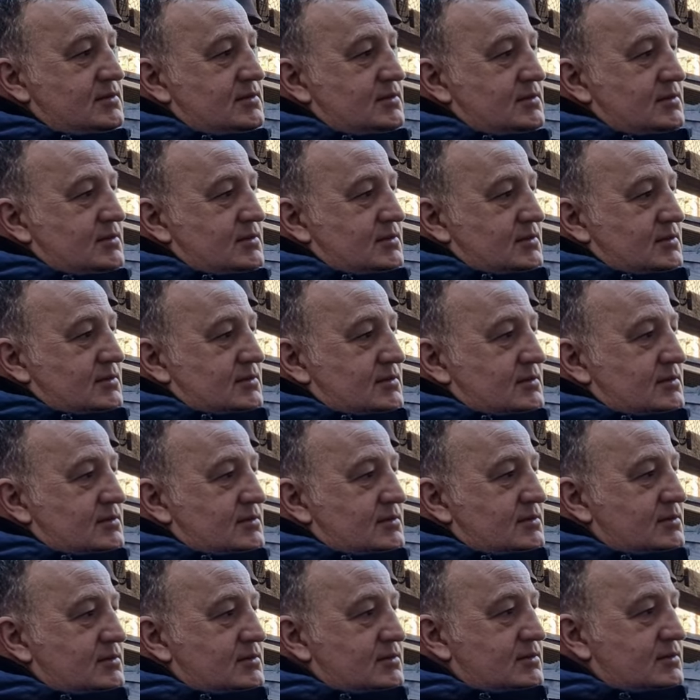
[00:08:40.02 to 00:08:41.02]

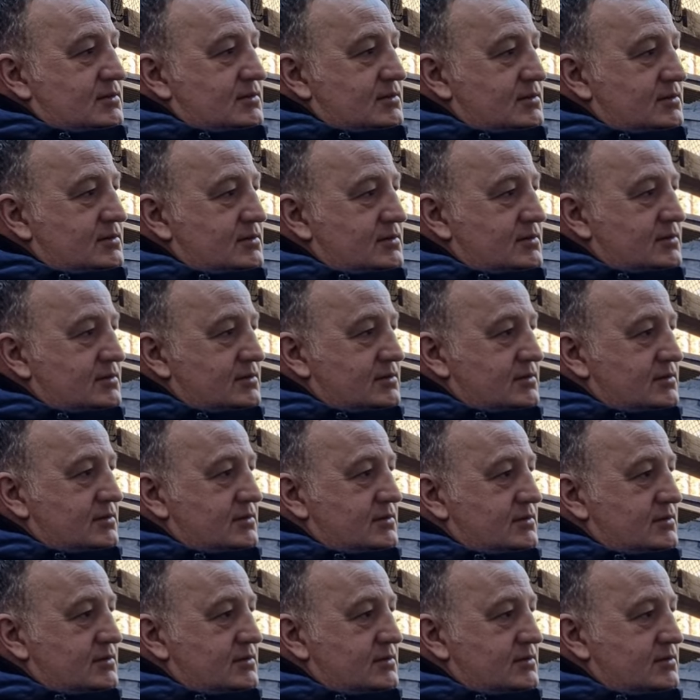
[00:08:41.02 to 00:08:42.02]

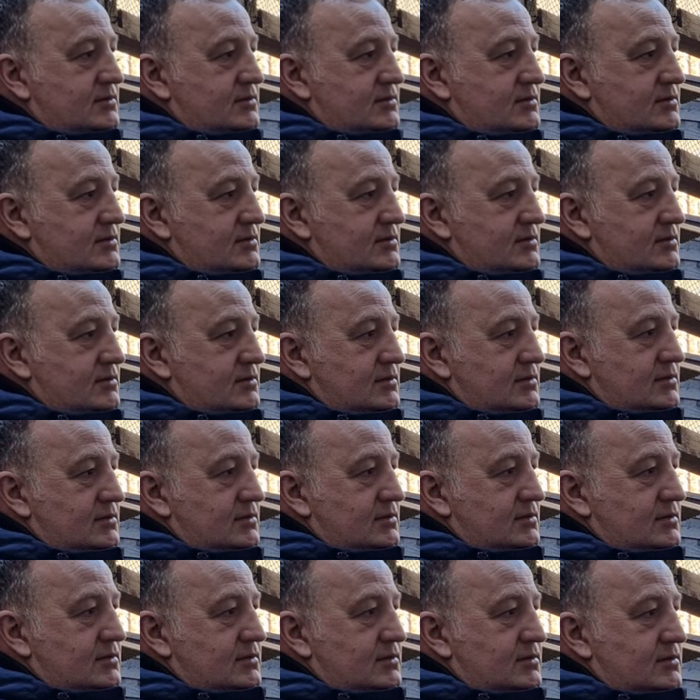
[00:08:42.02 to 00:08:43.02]

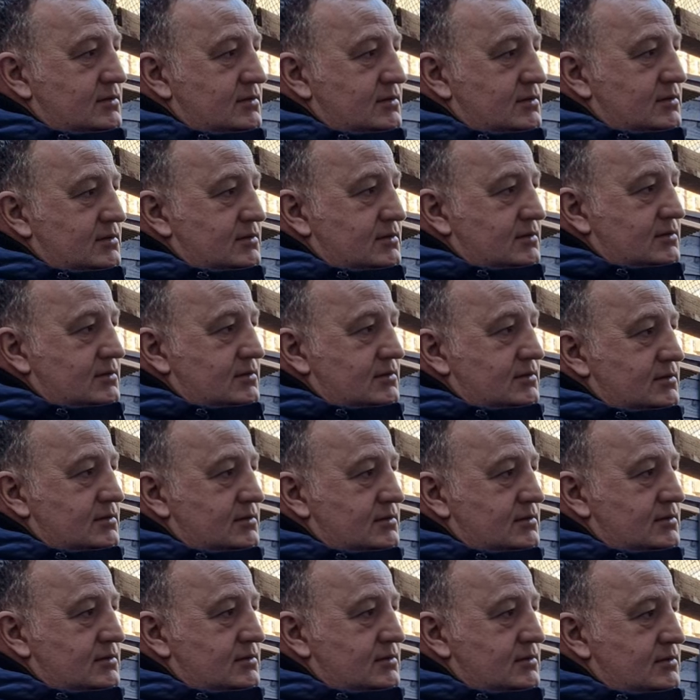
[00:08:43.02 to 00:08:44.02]

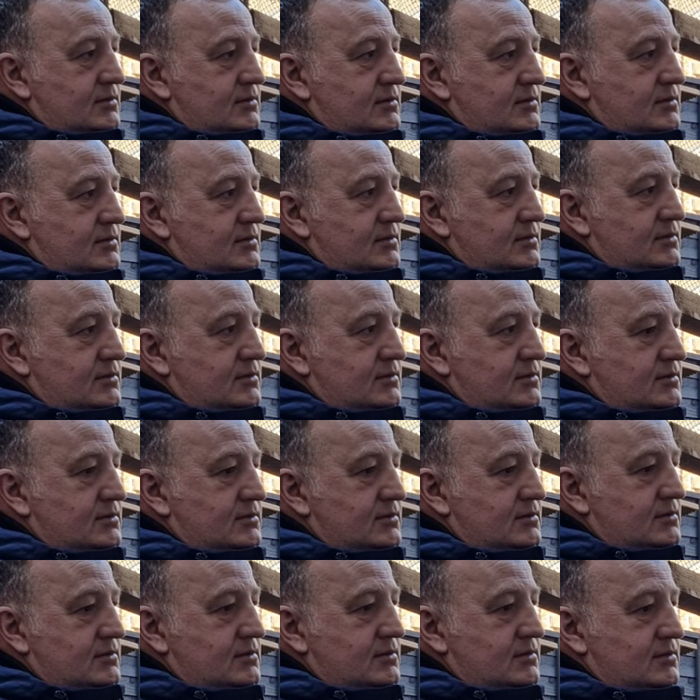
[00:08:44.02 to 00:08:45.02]

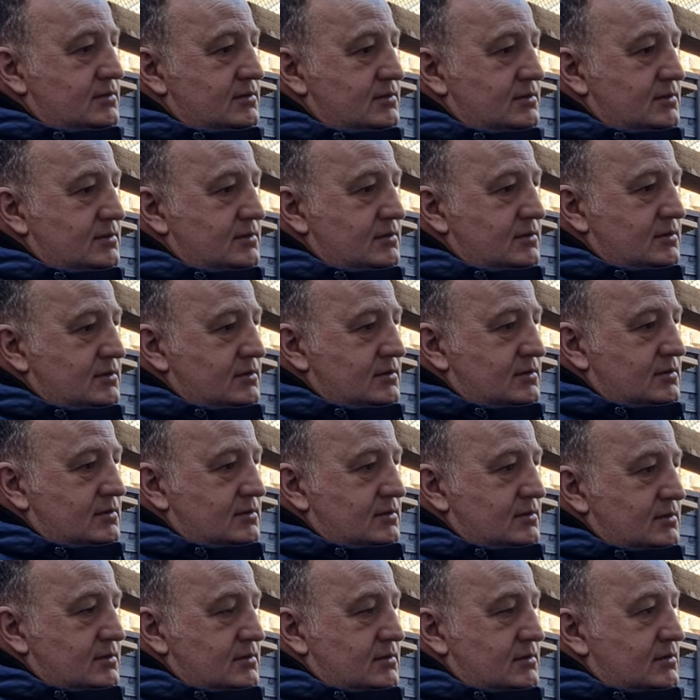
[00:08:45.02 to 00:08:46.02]

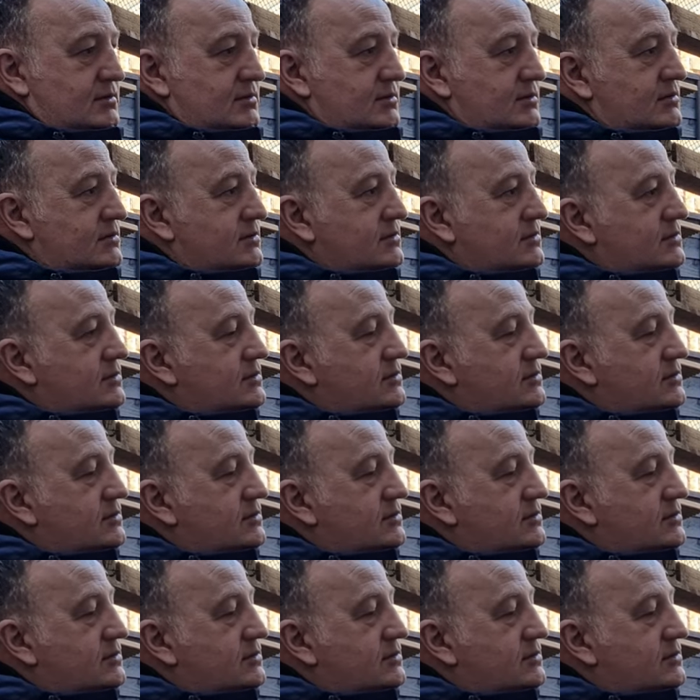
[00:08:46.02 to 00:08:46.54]
No words are spoken by the person on screen.